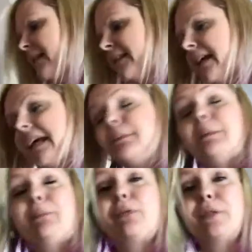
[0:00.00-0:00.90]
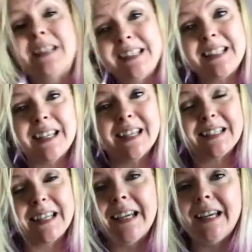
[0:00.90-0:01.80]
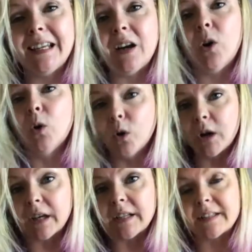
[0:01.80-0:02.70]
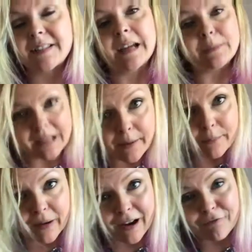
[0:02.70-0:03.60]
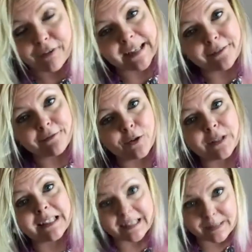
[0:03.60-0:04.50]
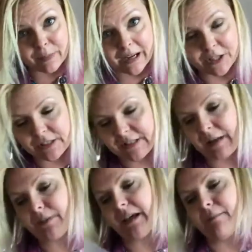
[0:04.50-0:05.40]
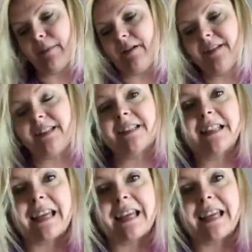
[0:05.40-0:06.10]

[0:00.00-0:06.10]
They're going to be printed in August, September, and ready for dispatch in September. This is the